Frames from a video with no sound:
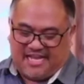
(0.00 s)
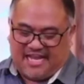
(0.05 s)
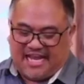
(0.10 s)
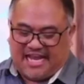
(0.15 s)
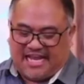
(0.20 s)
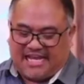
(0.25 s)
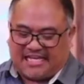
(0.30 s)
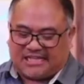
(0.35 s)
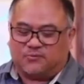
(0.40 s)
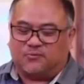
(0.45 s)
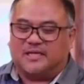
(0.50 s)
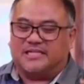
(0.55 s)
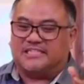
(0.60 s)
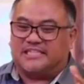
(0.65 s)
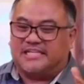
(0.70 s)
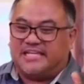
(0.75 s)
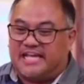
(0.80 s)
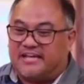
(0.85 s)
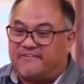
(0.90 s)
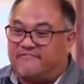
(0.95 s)
It was
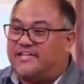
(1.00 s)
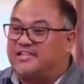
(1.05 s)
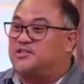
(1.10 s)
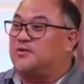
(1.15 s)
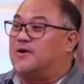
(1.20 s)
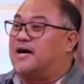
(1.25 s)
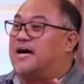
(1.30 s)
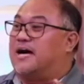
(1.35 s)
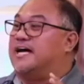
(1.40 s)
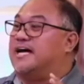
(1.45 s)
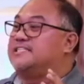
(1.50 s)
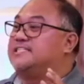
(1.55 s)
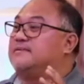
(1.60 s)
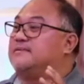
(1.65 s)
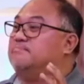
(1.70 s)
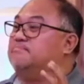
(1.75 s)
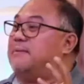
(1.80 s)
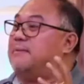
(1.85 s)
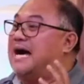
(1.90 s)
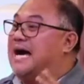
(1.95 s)
given to us
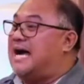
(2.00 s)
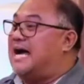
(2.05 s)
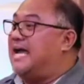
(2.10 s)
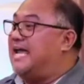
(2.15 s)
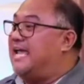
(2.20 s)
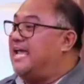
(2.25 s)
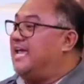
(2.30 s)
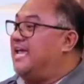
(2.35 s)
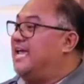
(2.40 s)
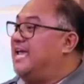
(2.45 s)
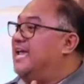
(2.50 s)
by